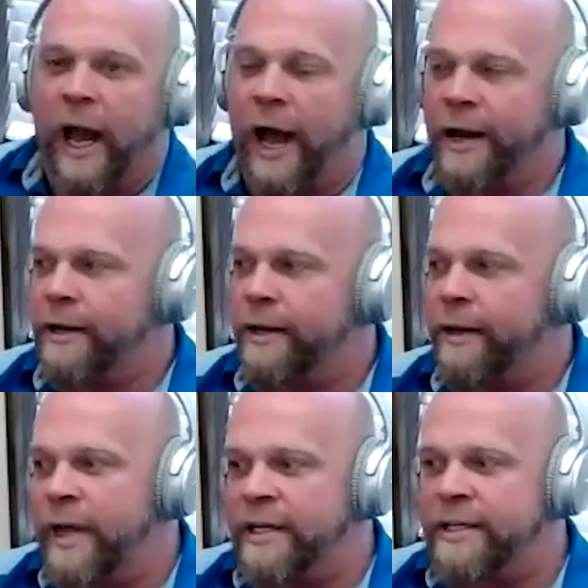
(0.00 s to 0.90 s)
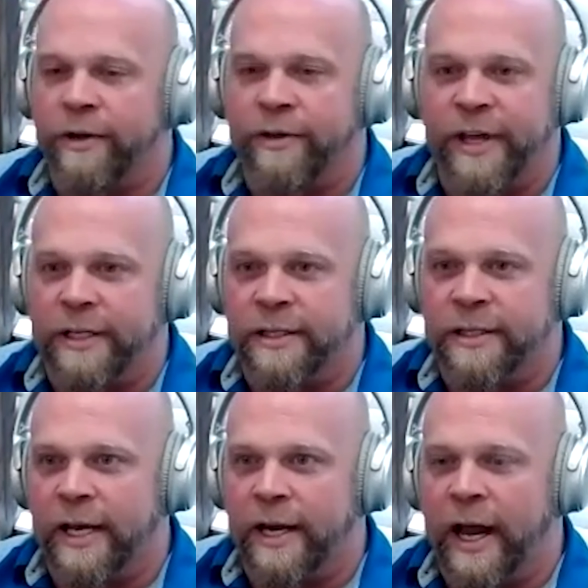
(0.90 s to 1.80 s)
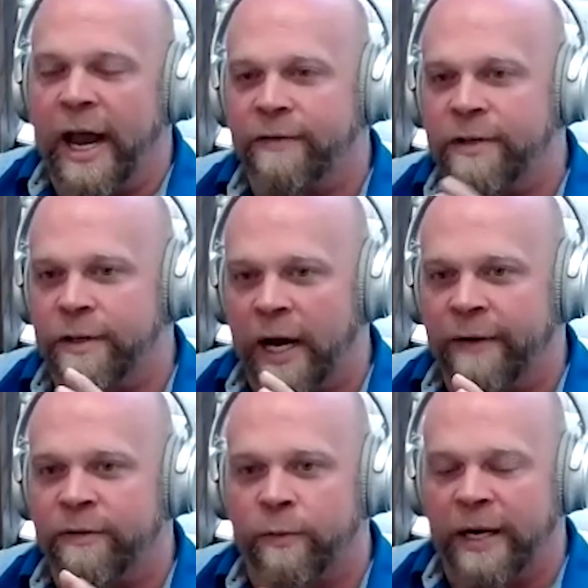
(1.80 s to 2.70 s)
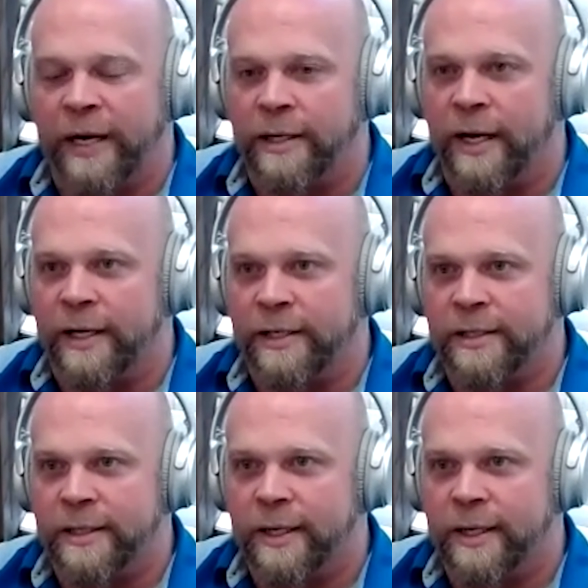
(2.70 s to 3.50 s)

I, that's the other thing is, is that, and I have to, I have to recognize